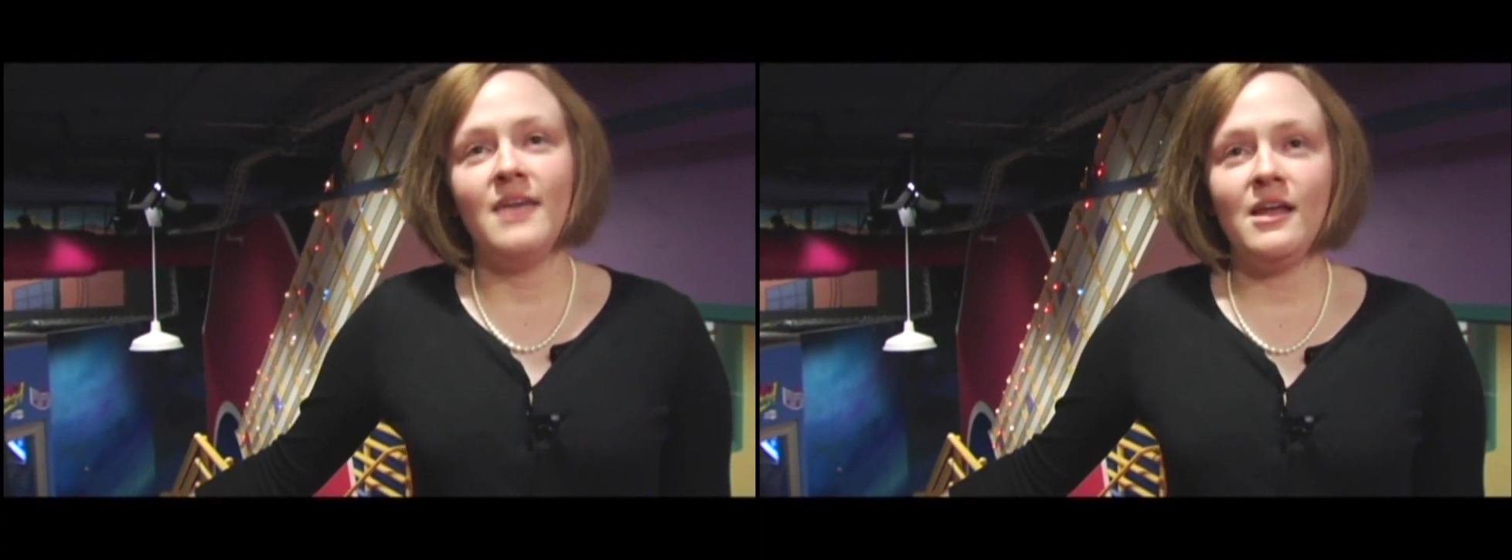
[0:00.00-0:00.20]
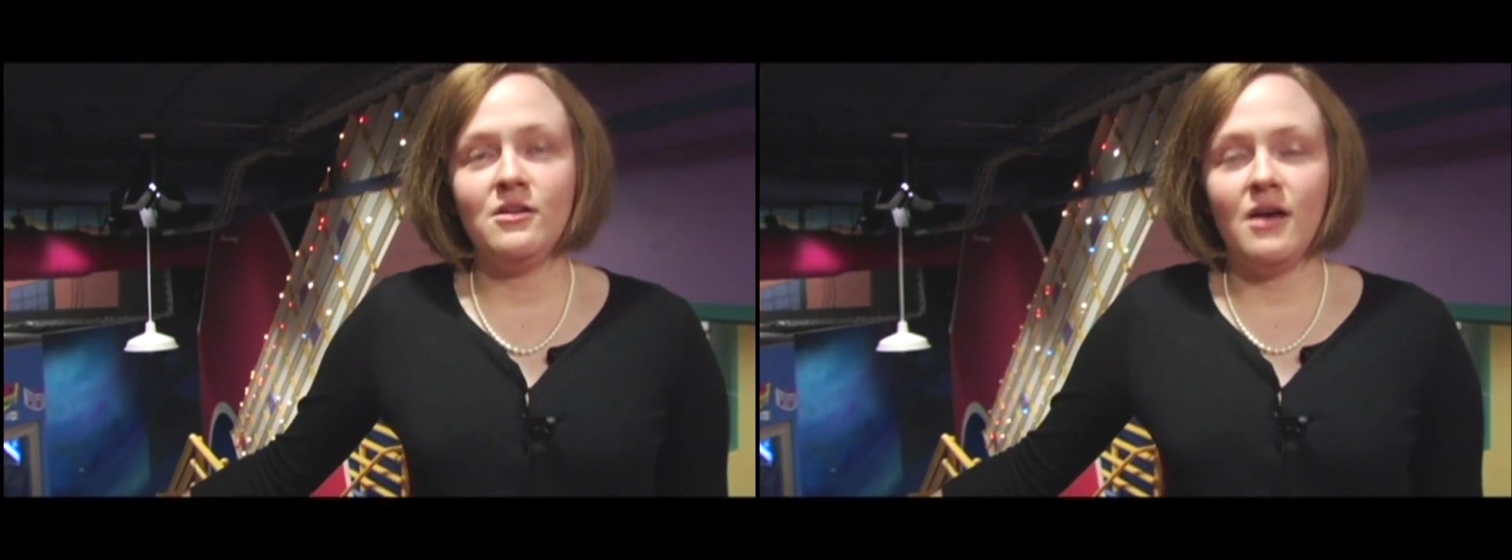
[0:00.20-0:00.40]

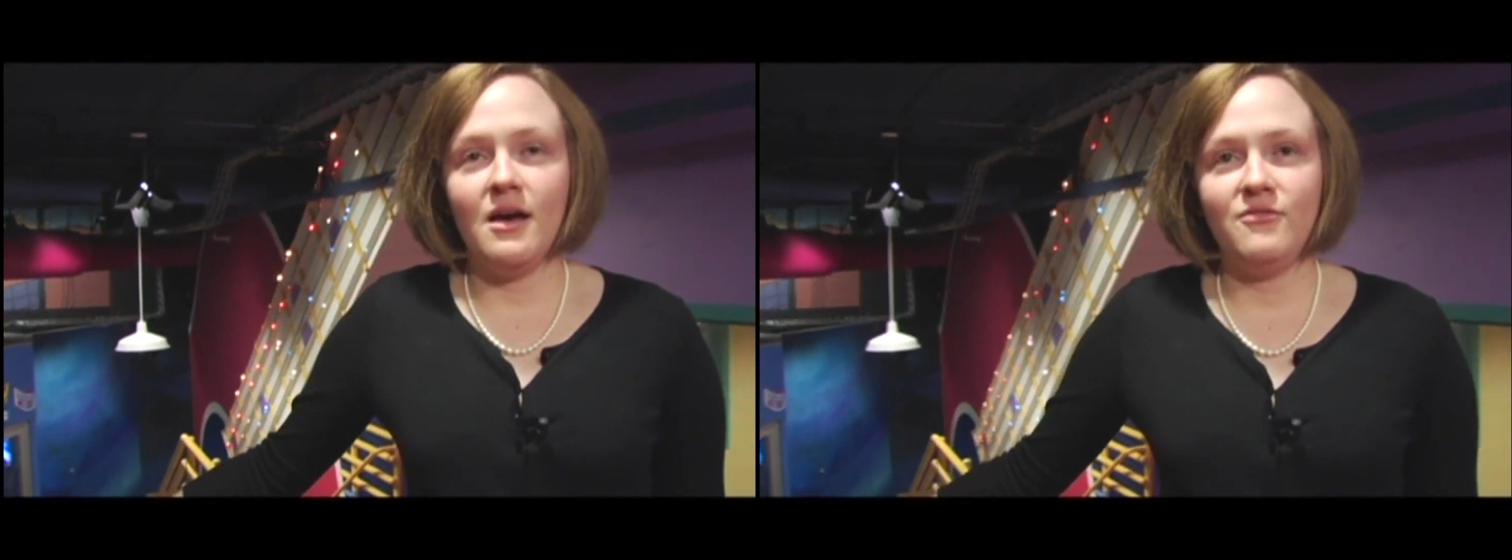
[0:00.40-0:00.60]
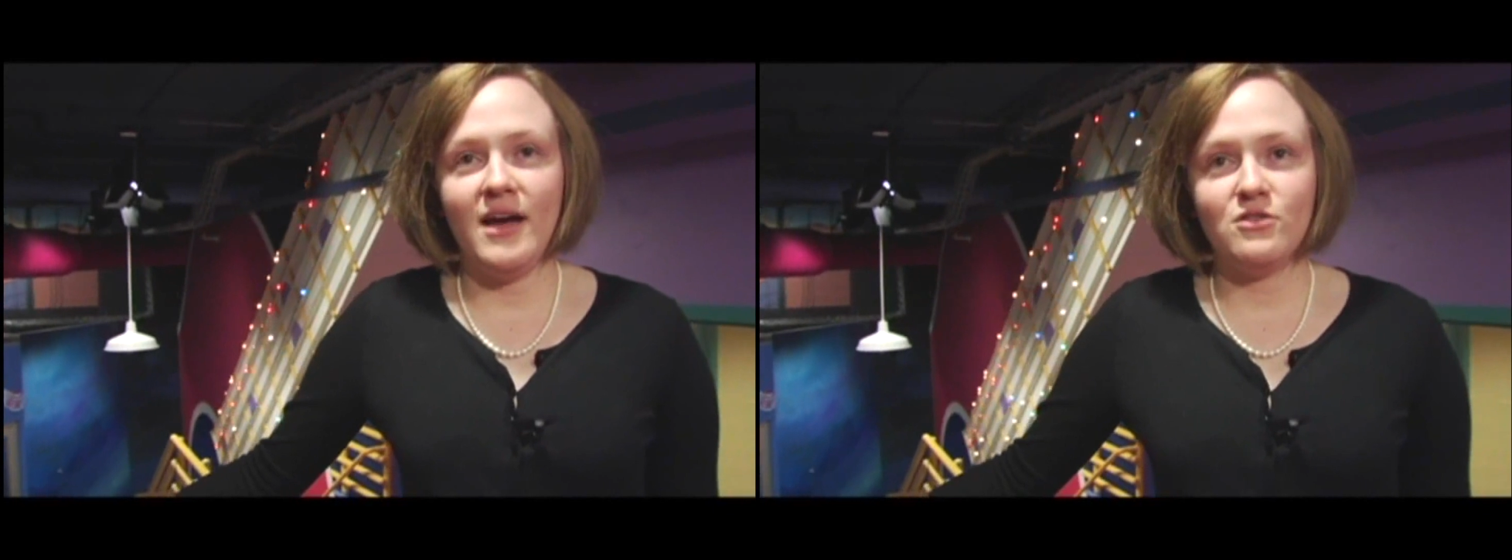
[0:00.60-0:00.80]
That
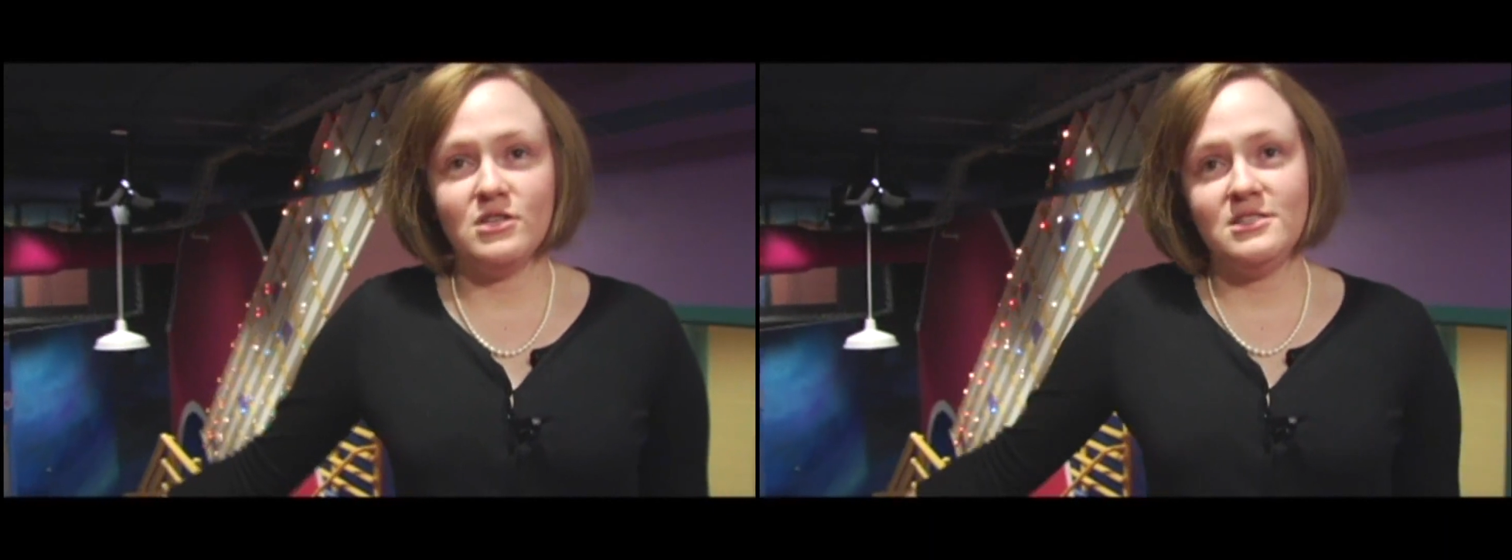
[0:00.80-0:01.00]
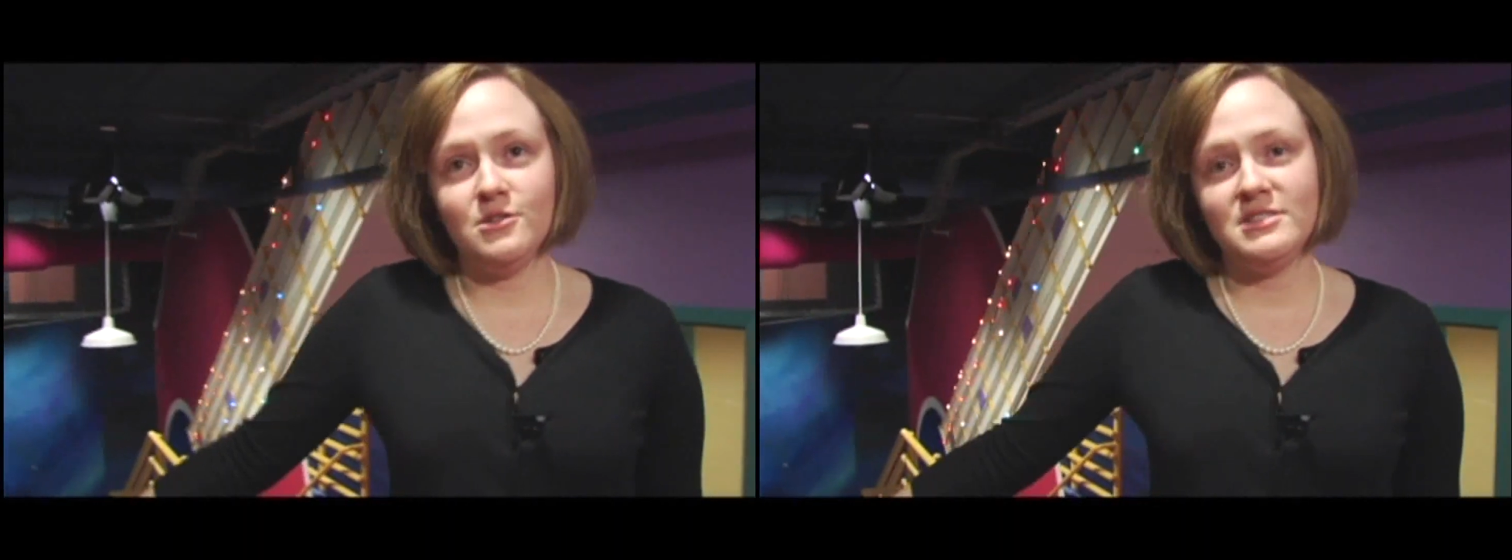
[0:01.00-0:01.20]

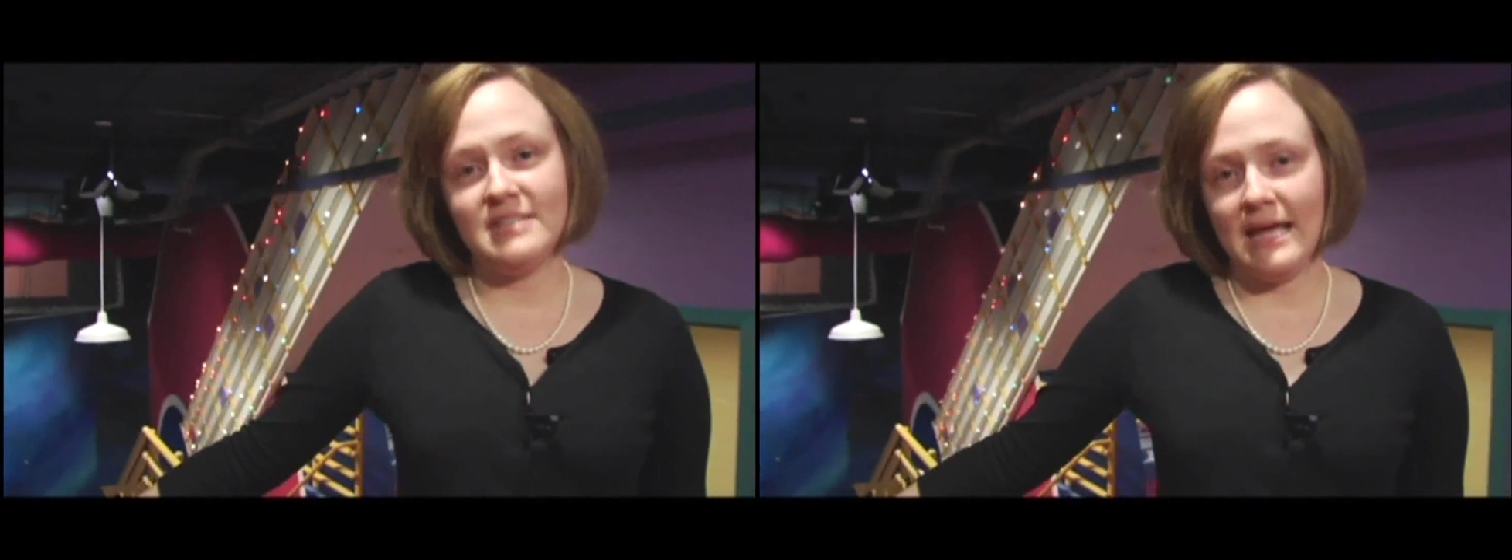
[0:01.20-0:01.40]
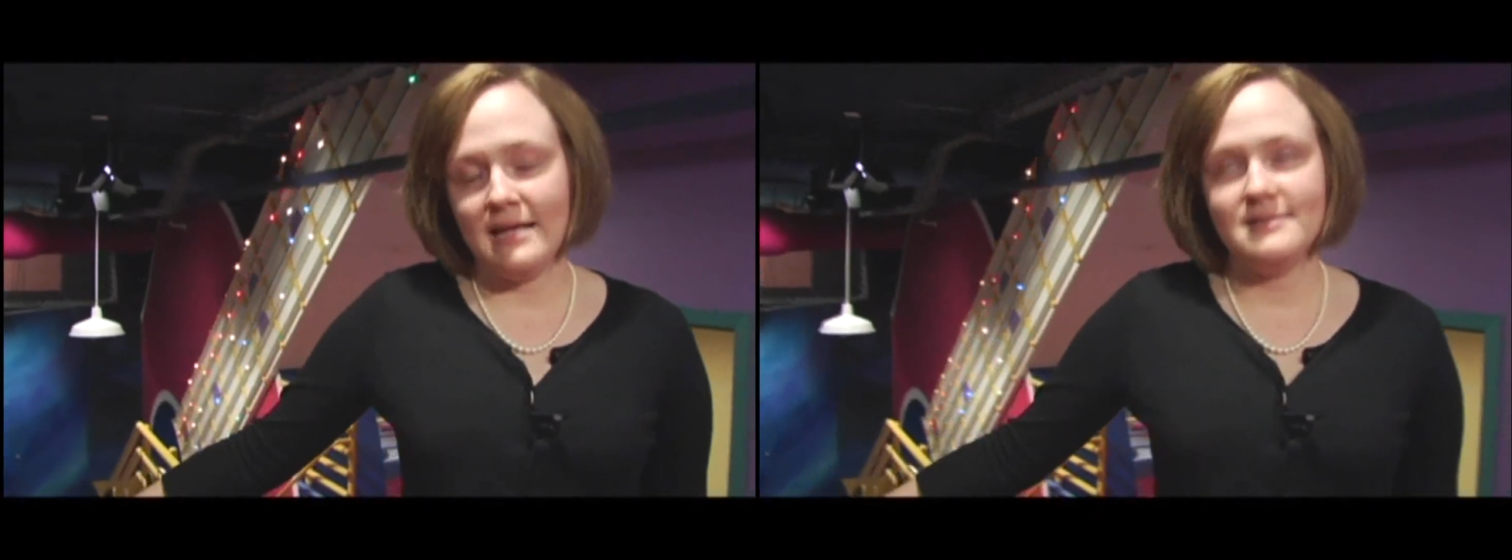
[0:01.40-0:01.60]
factory still
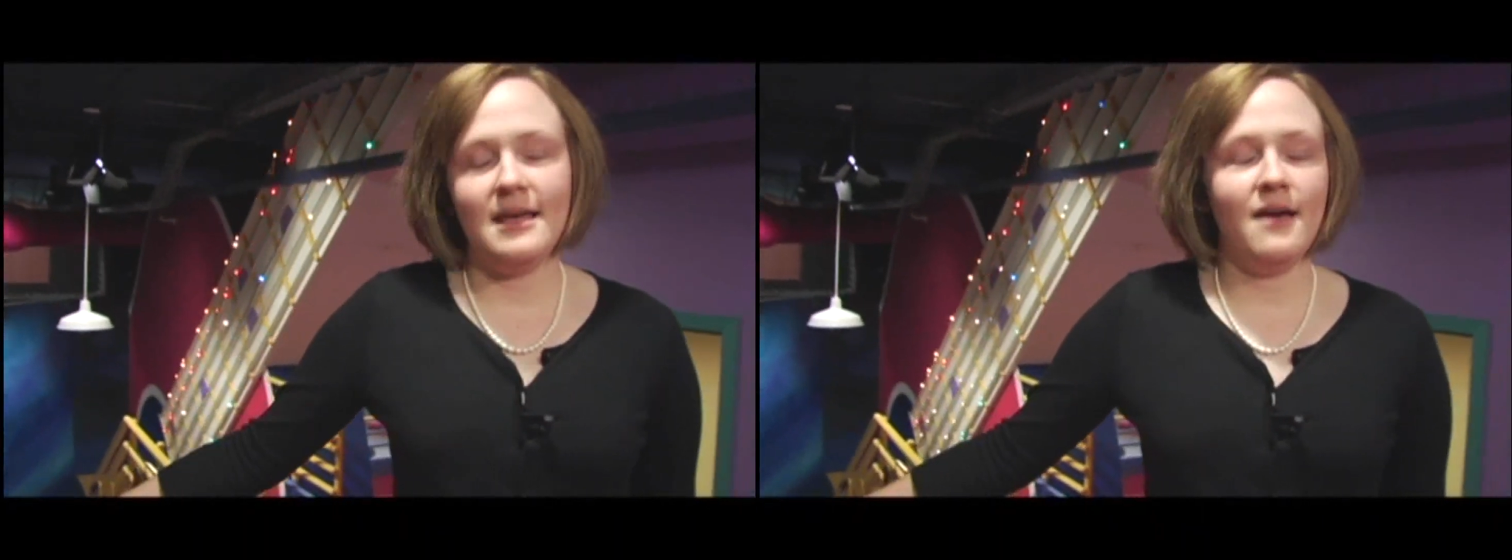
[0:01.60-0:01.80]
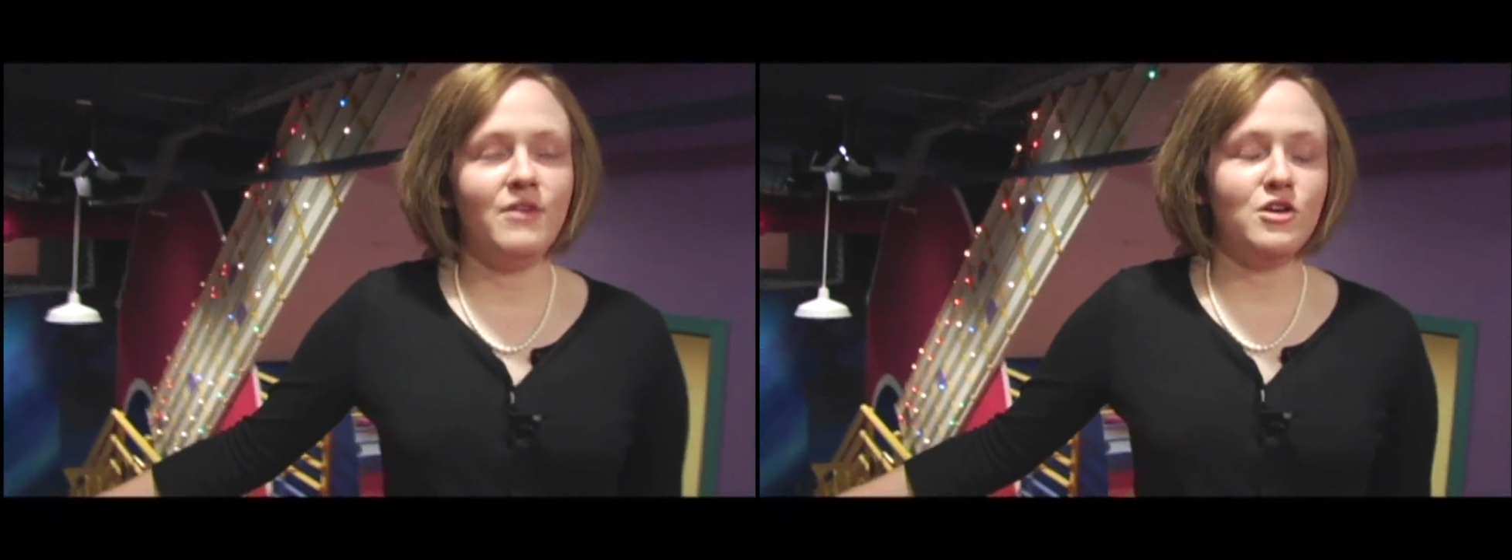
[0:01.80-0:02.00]

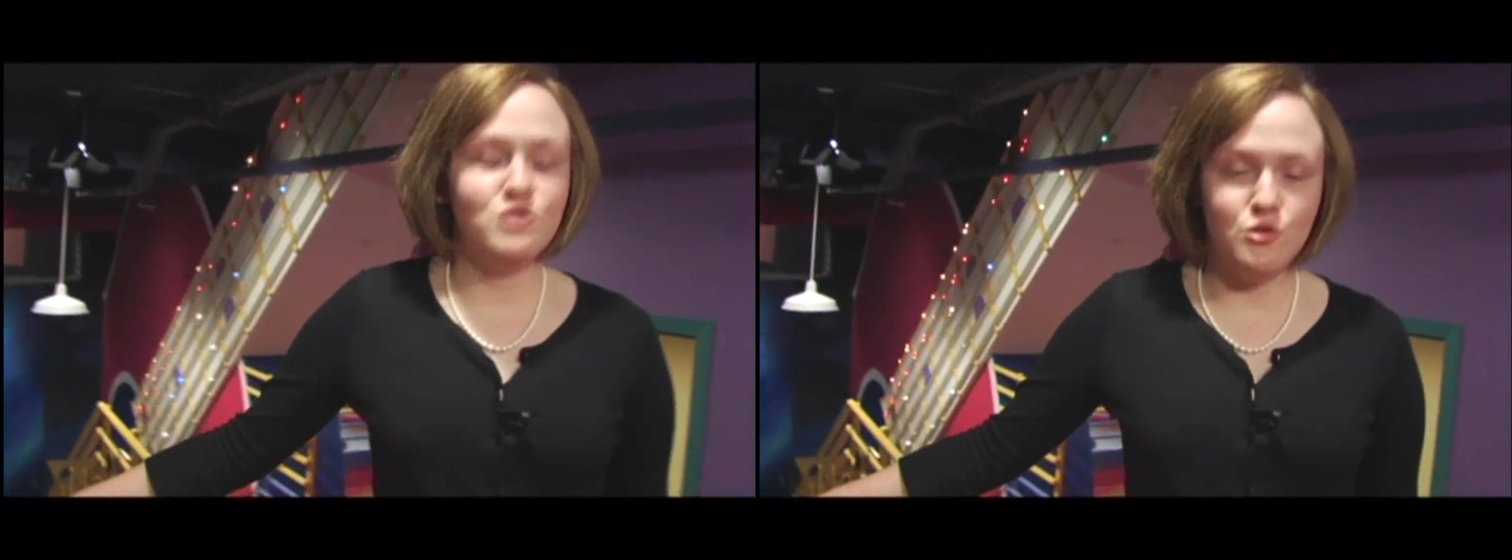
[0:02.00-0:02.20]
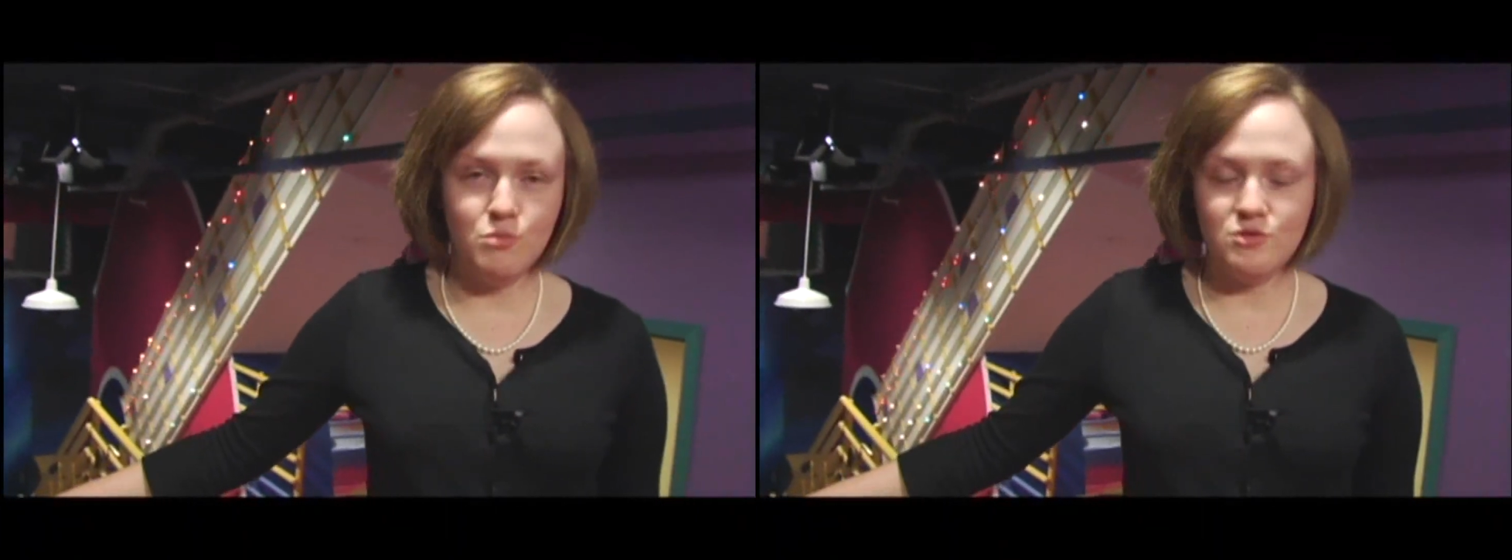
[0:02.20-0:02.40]
stands. They have a
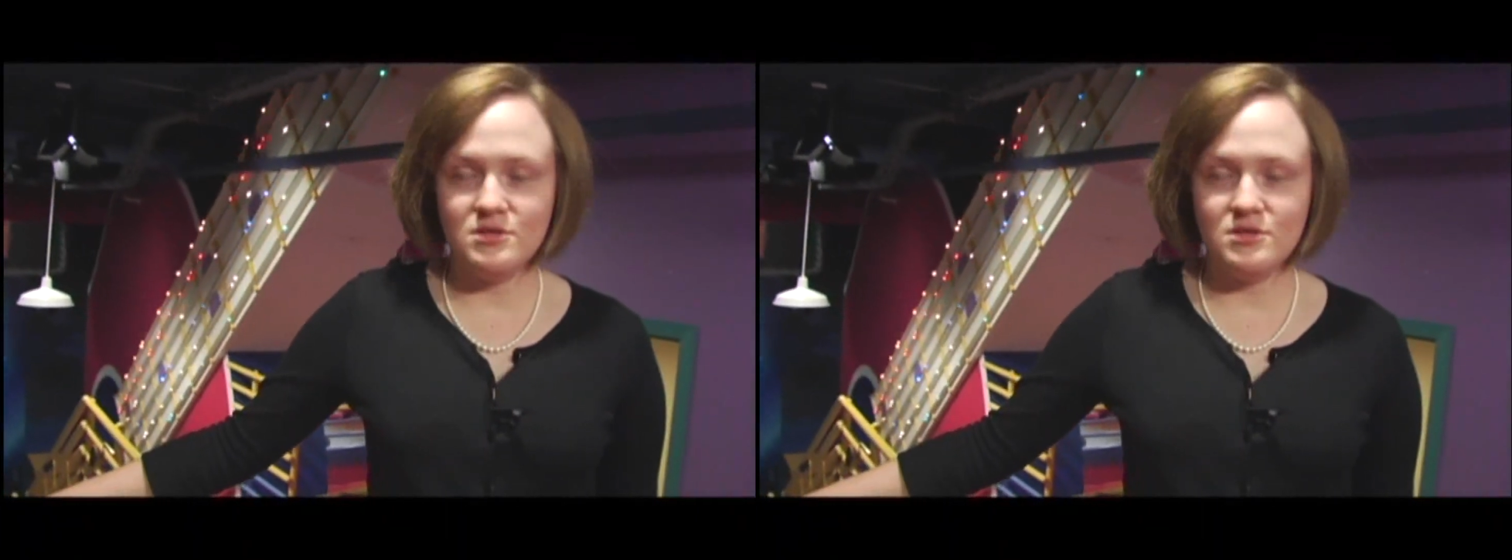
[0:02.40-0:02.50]
kazoo